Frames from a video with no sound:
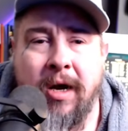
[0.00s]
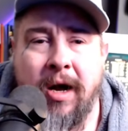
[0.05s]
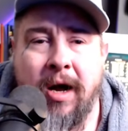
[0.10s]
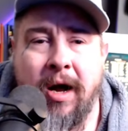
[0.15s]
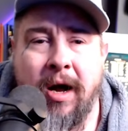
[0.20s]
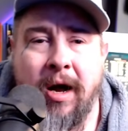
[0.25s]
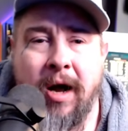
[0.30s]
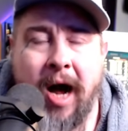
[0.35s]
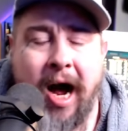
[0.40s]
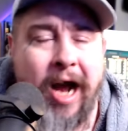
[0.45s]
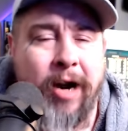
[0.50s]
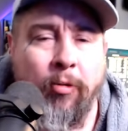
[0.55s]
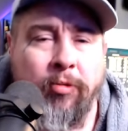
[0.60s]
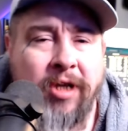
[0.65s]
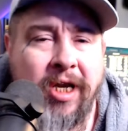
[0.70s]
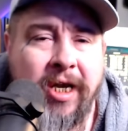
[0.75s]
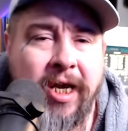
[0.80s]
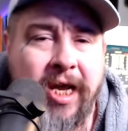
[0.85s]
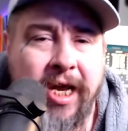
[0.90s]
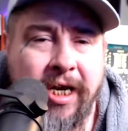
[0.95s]
I don't
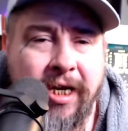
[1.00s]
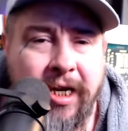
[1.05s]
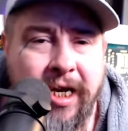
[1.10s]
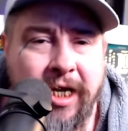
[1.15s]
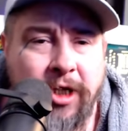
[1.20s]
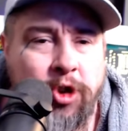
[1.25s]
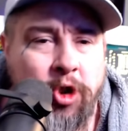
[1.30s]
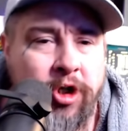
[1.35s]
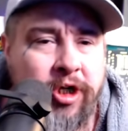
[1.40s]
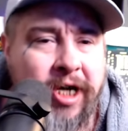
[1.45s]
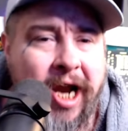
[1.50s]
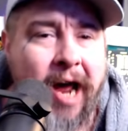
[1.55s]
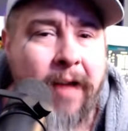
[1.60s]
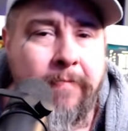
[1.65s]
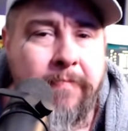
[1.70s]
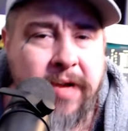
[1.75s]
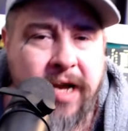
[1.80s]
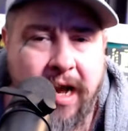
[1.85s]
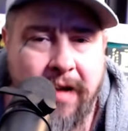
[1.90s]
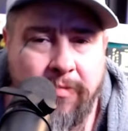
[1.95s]
think he should not
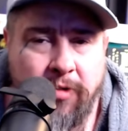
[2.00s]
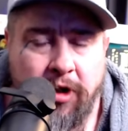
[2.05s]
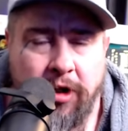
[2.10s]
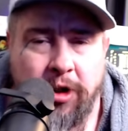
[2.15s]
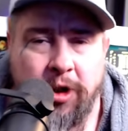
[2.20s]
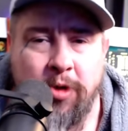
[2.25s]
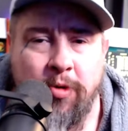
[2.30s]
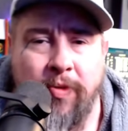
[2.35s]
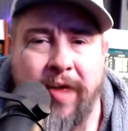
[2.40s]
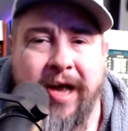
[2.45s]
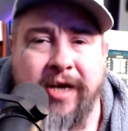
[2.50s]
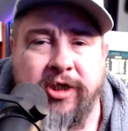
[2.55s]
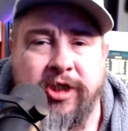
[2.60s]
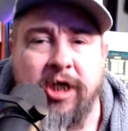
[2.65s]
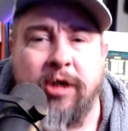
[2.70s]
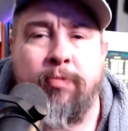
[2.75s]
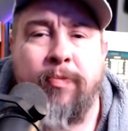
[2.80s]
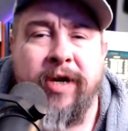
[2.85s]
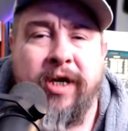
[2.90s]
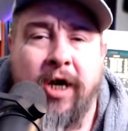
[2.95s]
be able to do that
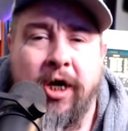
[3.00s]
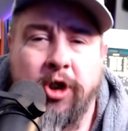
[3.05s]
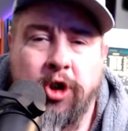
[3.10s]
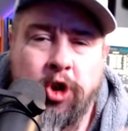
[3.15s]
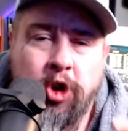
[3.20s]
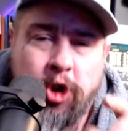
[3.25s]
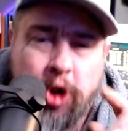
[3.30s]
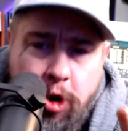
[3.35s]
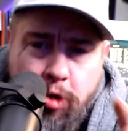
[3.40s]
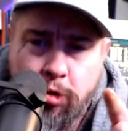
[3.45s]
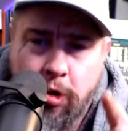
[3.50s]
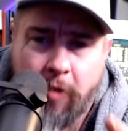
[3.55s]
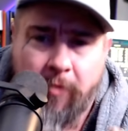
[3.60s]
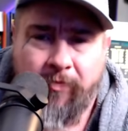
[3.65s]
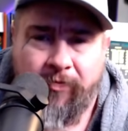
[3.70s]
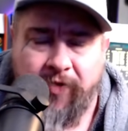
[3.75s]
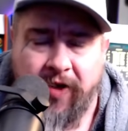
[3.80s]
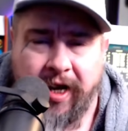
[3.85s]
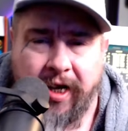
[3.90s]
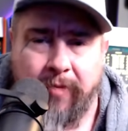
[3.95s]
just because you don't
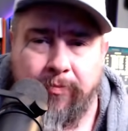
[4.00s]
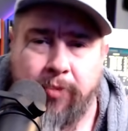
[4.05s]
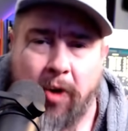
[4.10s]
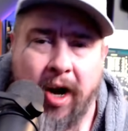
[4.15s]
think Brian